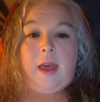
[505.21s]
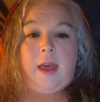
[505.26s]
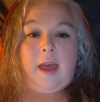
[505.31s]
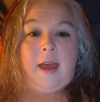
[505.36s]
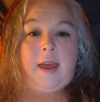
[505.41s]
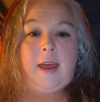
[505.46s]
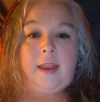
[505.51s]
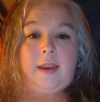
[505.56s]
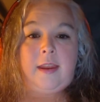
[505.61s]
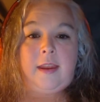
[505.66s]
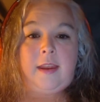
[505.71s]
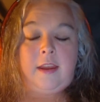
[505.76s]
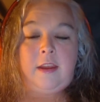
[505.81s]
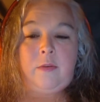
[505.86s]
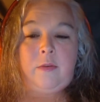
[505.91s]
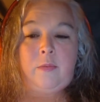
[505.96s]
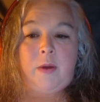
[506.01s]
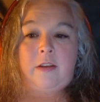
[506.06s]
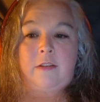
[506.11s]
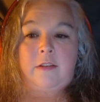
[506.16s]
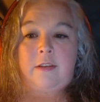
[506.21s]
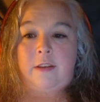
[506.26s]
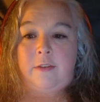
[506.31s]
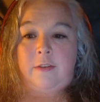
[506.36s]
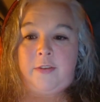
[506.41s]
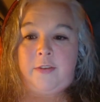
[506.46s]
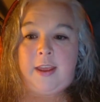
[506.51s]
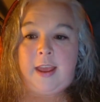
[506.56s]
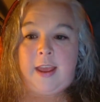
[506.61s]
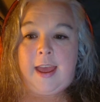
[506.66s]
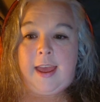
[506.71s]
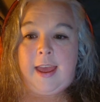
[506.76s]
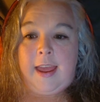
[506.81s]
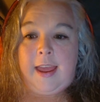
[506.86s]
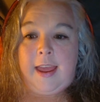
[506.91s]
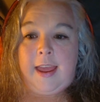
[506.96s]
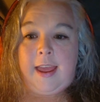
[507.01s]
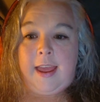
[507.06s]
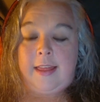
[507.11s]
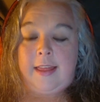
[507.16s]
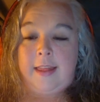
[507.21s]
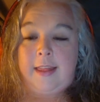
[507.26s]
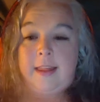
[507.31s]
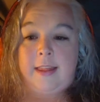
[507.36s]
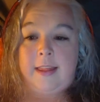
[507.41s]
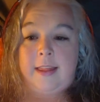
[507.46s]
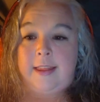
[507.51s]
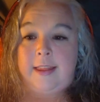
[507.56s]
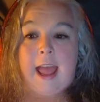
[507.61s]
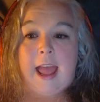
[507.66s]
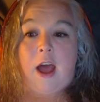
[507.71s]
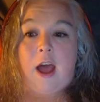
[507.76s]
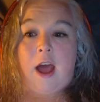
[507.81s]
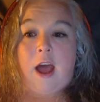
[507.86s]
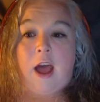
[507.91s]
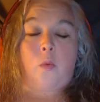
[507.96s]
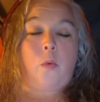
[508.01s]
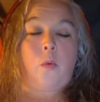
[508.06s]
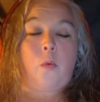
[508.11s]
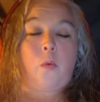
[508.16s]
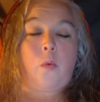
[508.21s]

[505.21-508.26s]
And he went to the VA, and now,